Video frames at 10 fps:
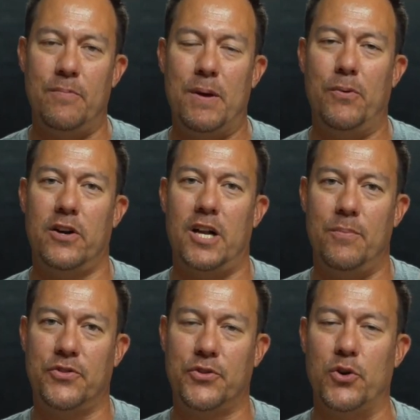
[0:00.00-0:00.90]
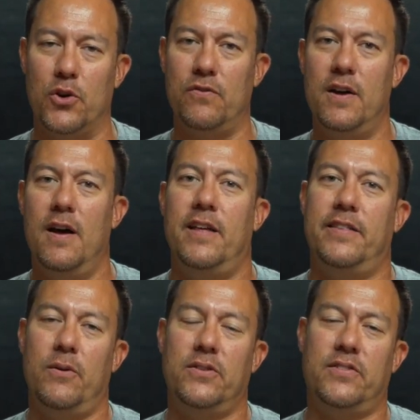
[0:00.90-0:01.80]
that people could observe
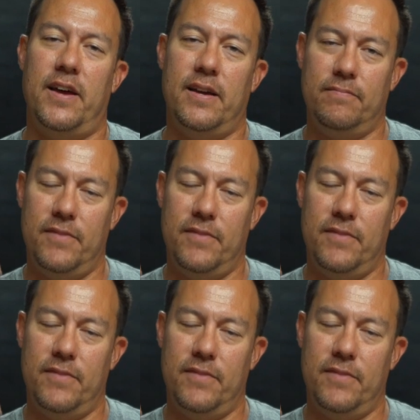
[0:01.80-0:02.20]
that they would say,